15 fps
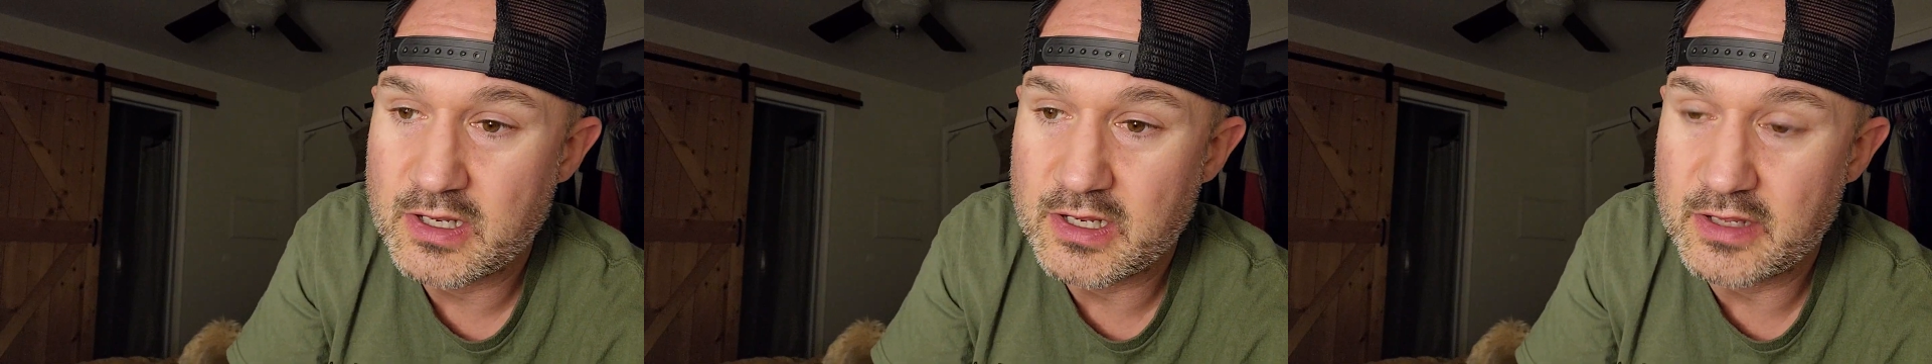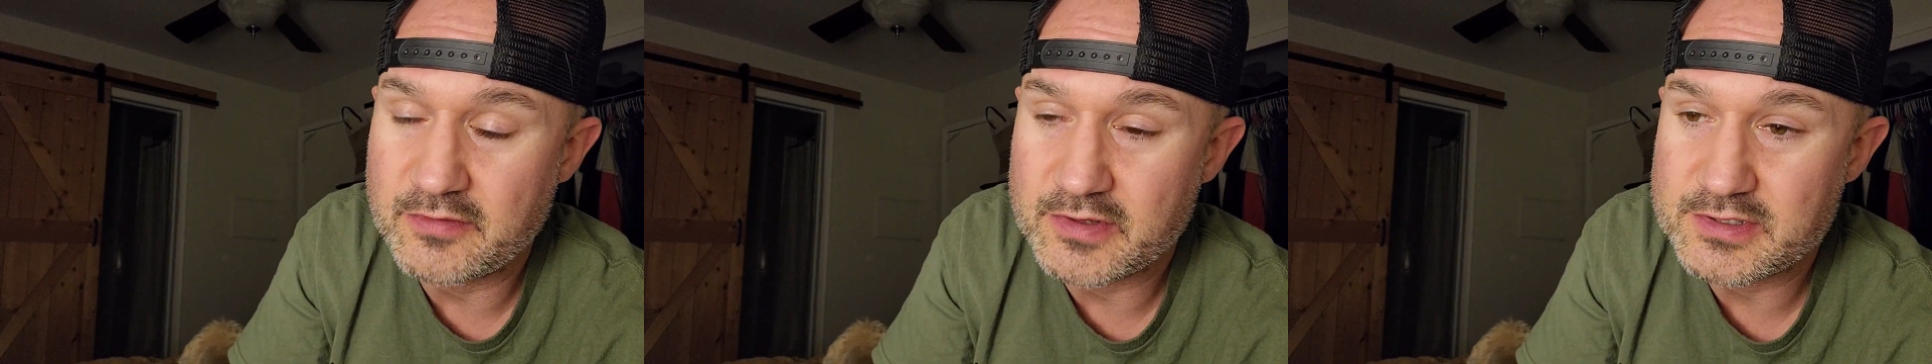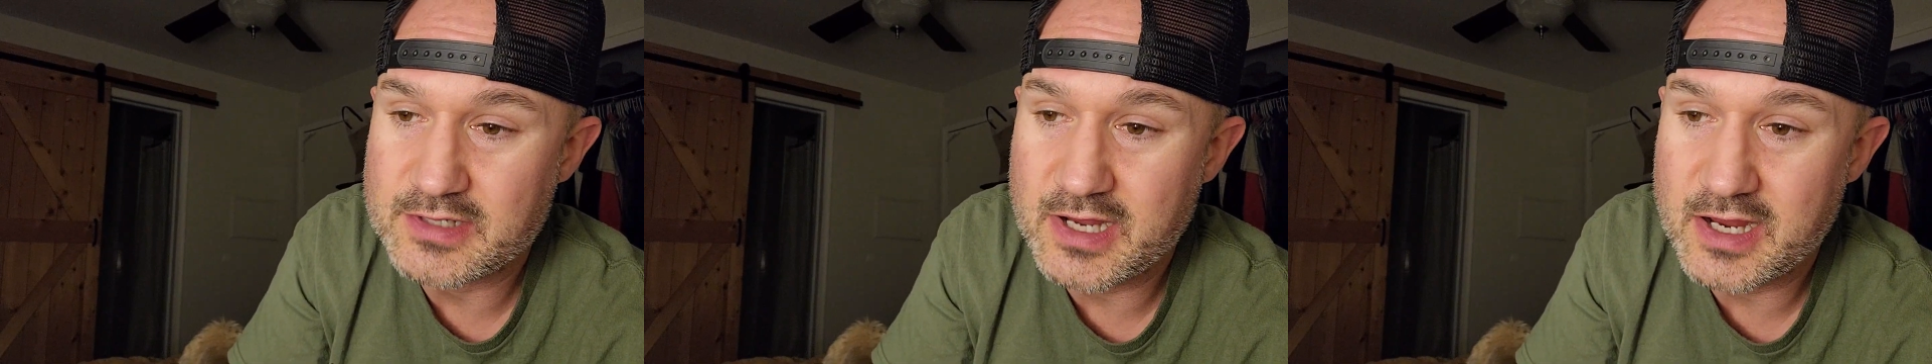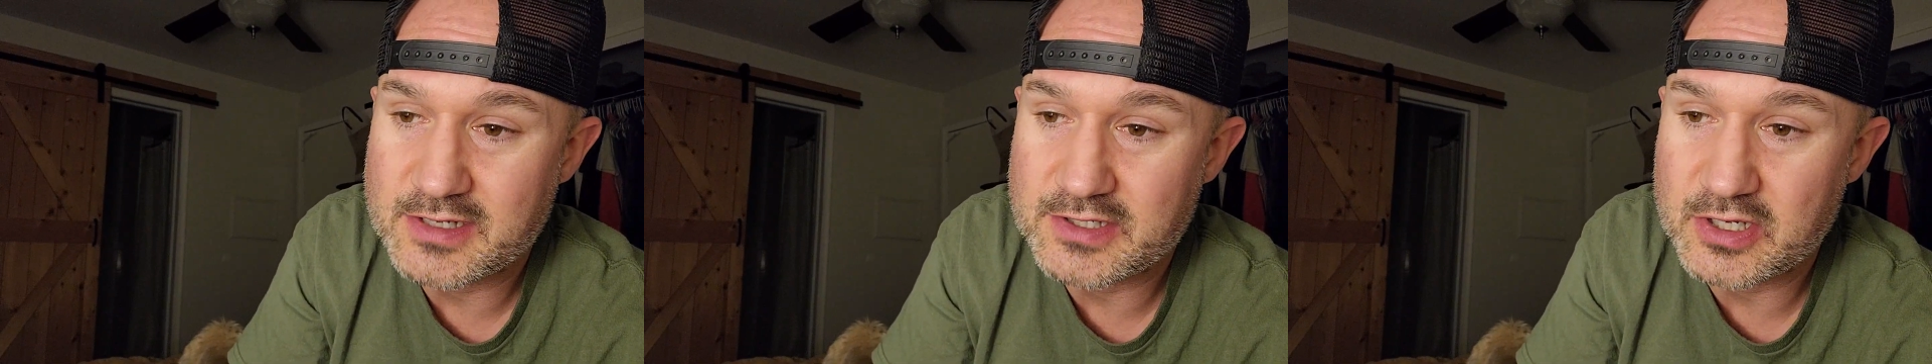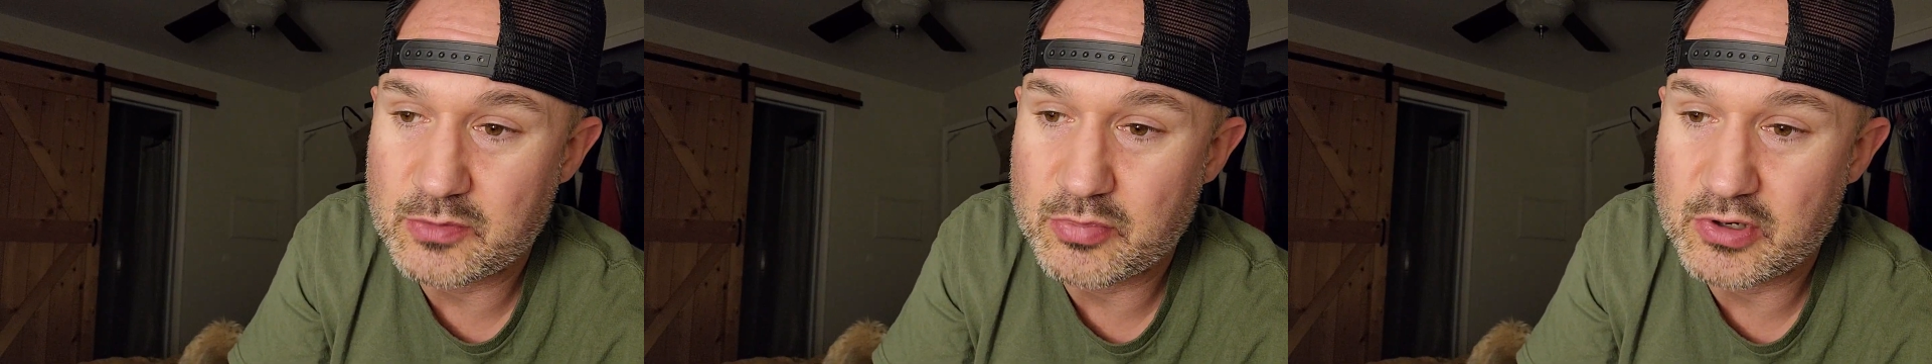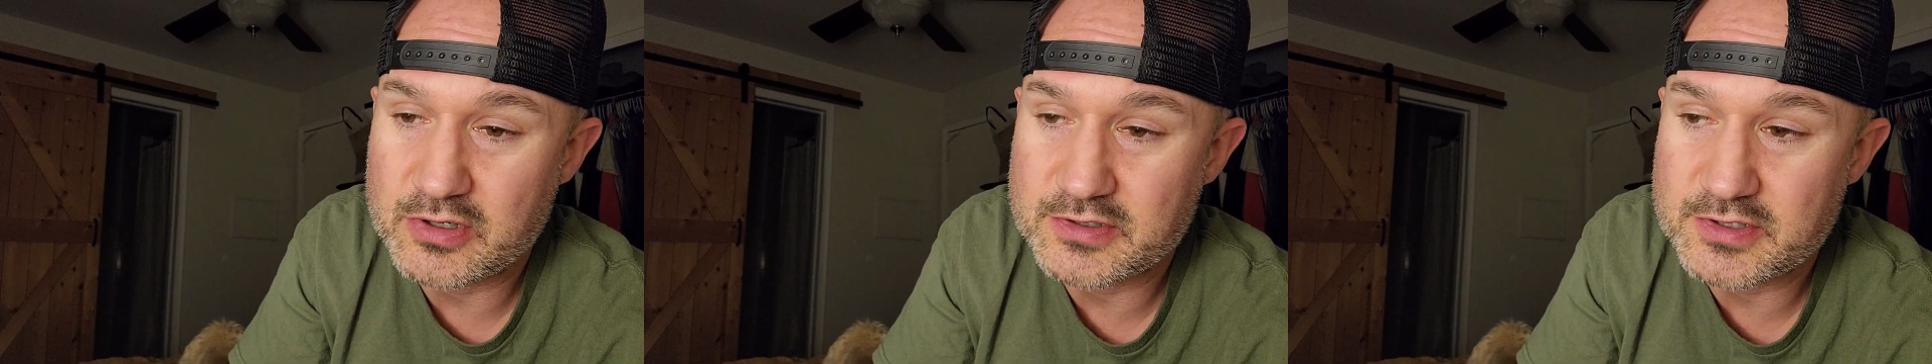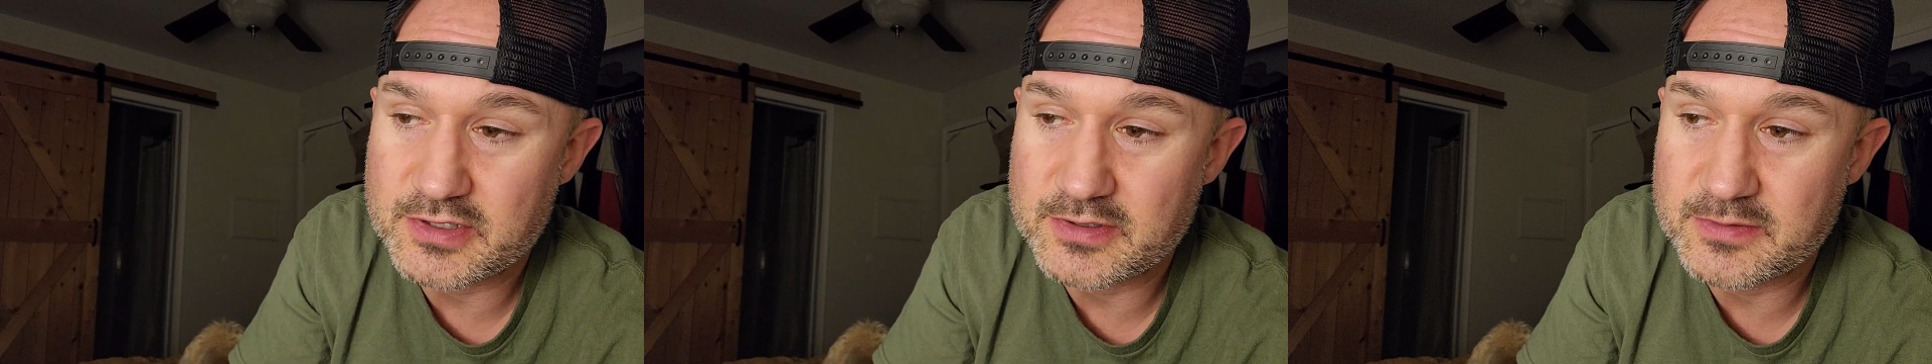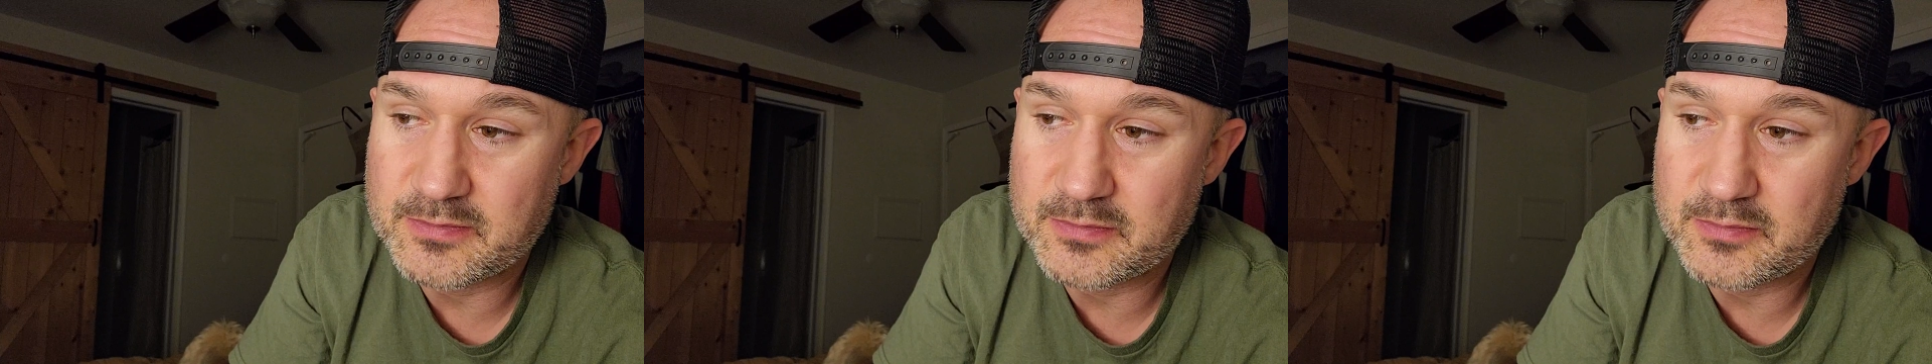and this toxic
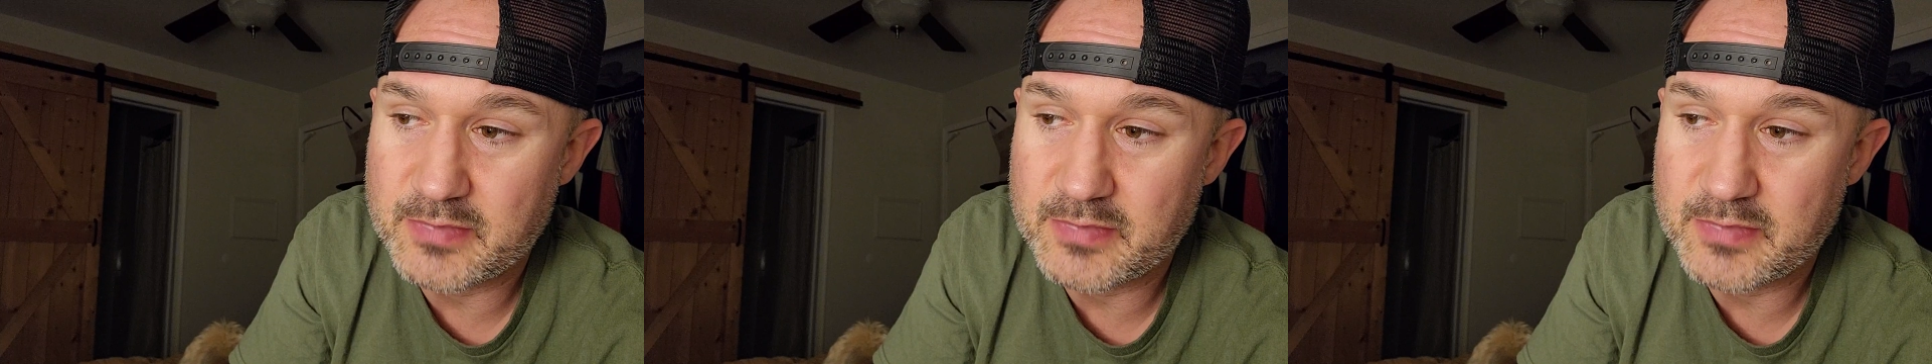person